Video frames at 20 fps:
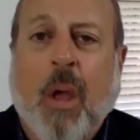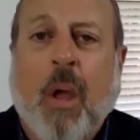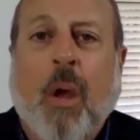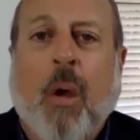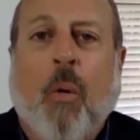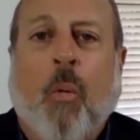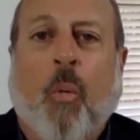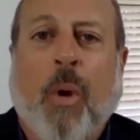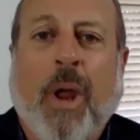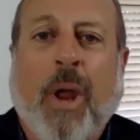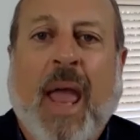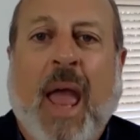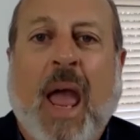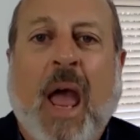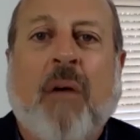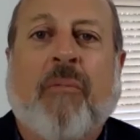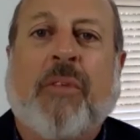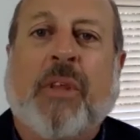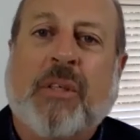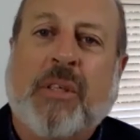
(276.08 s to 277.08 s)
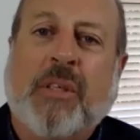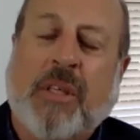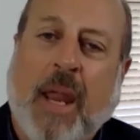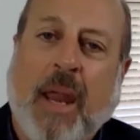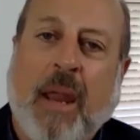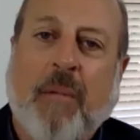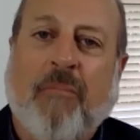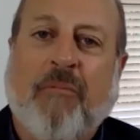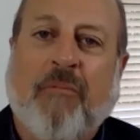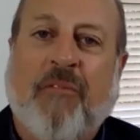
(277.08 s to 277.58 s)
we have the
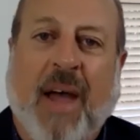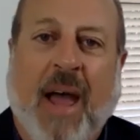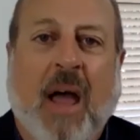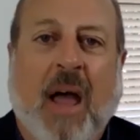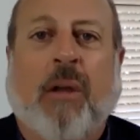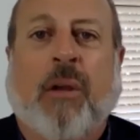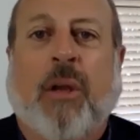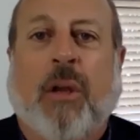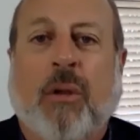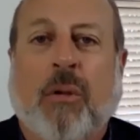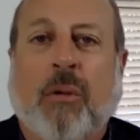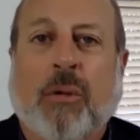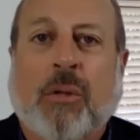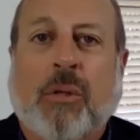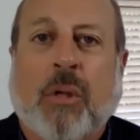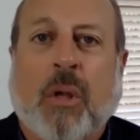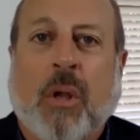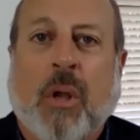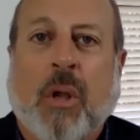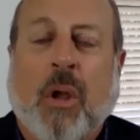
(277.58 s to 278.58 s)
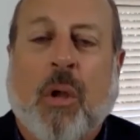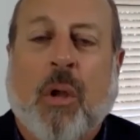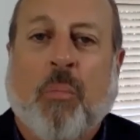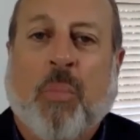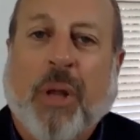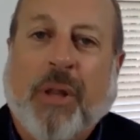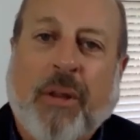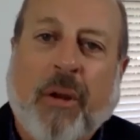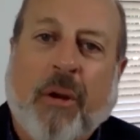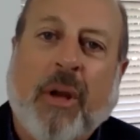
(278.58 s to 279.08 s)
same values,
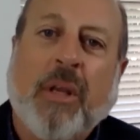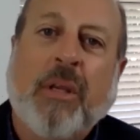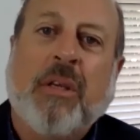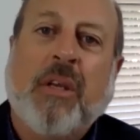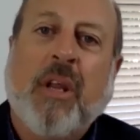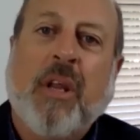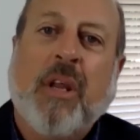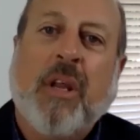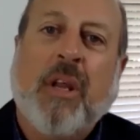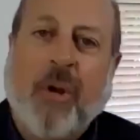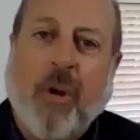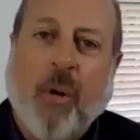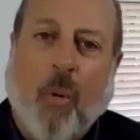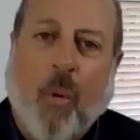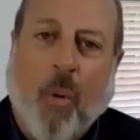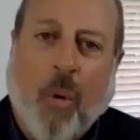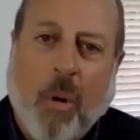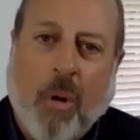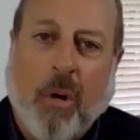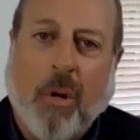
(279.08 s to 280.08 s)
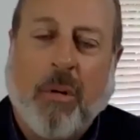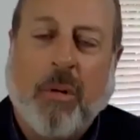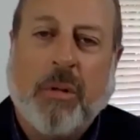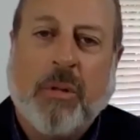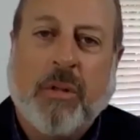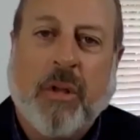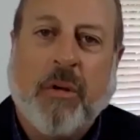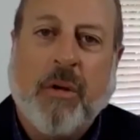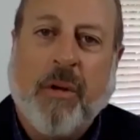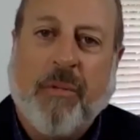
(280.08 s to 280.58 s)
but they're in different orders,
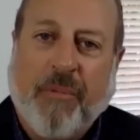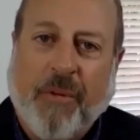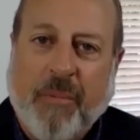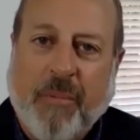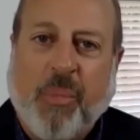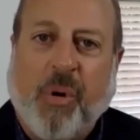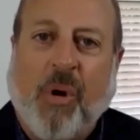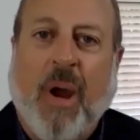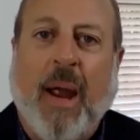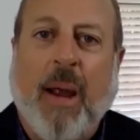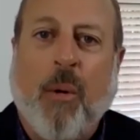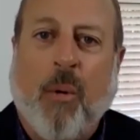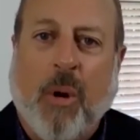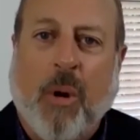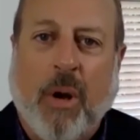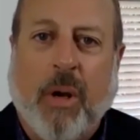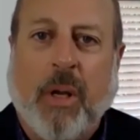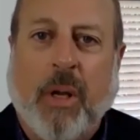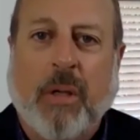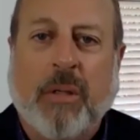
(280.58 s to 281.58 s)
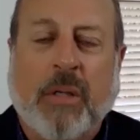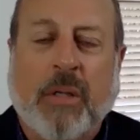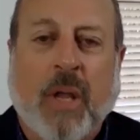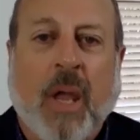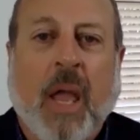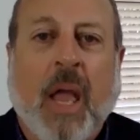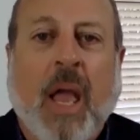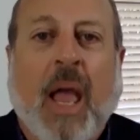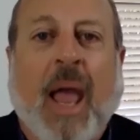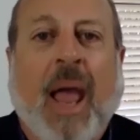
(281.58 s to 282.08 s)
they're different priorities,
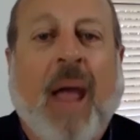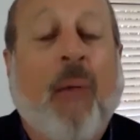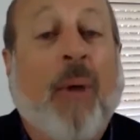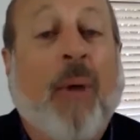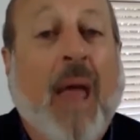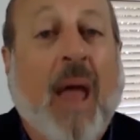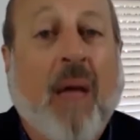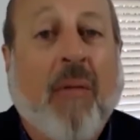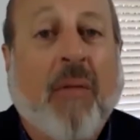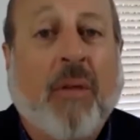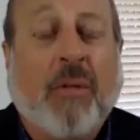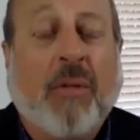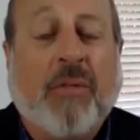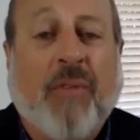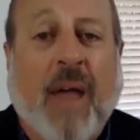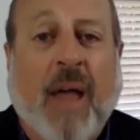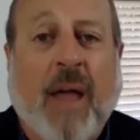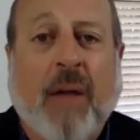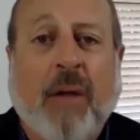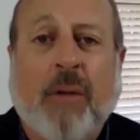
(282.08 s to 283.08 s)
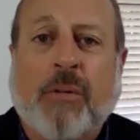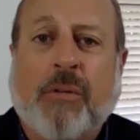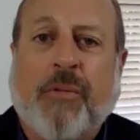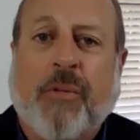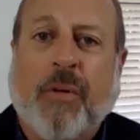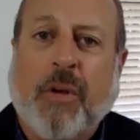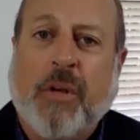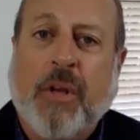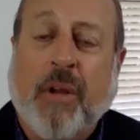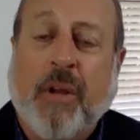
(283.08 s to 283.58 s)
and we have those values
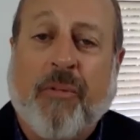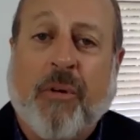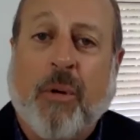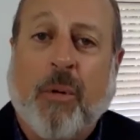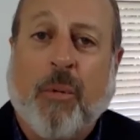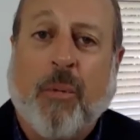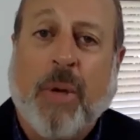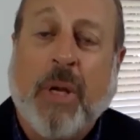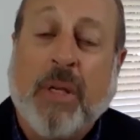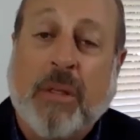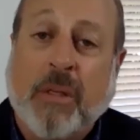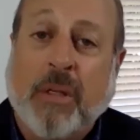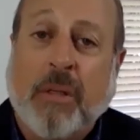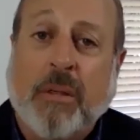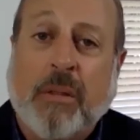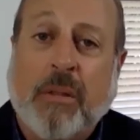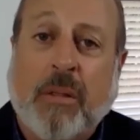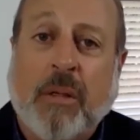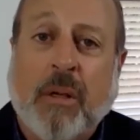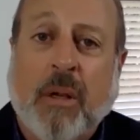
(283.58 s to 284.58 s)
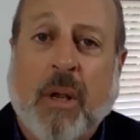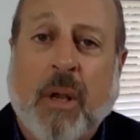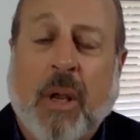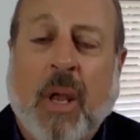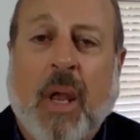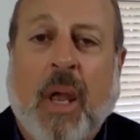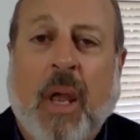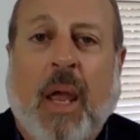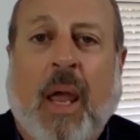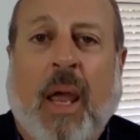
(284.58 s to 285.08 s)
for different reasons.
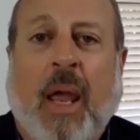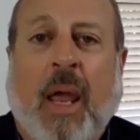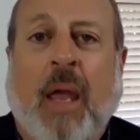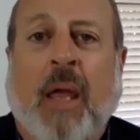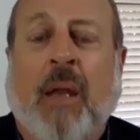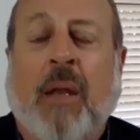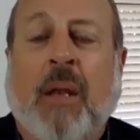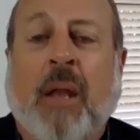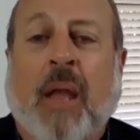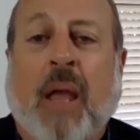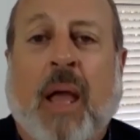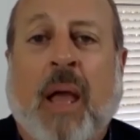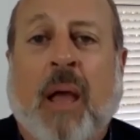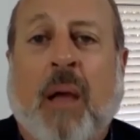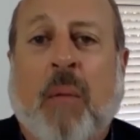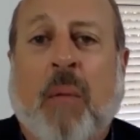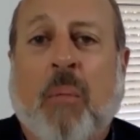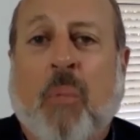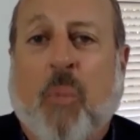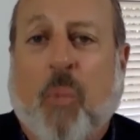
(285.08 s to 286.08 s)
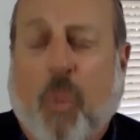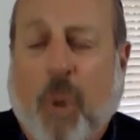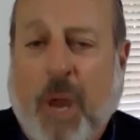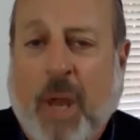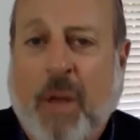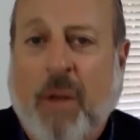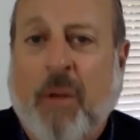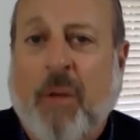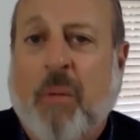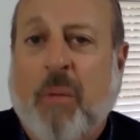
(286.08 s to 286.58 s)
And
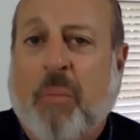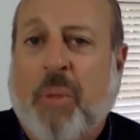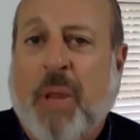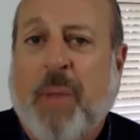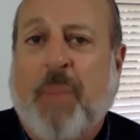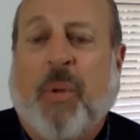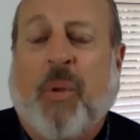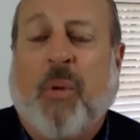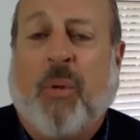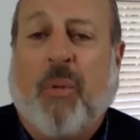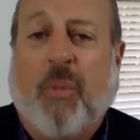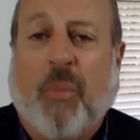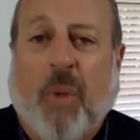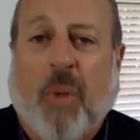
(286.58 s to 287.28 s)
when people,